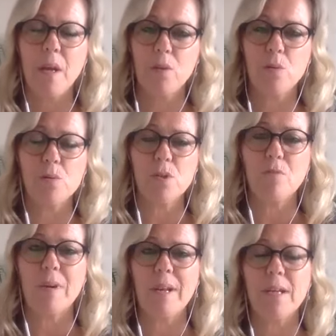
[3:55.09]
it also
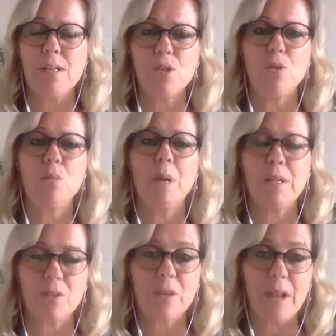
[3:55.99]
relates to
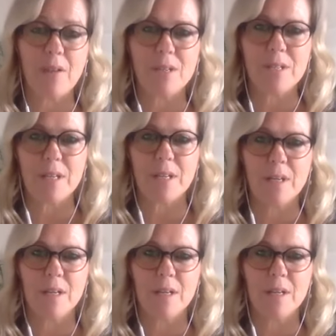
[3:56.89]
mental clarity,